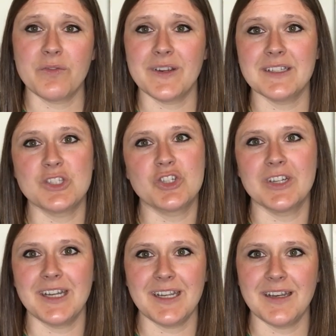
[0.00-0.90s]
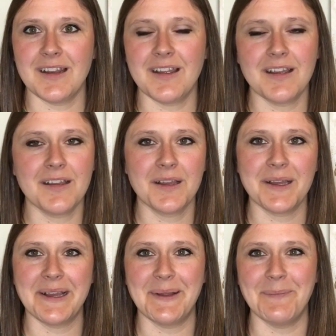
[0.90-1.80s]
frustrated
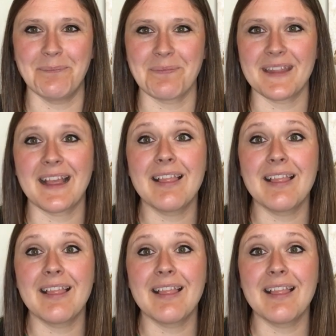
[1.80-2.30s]
um,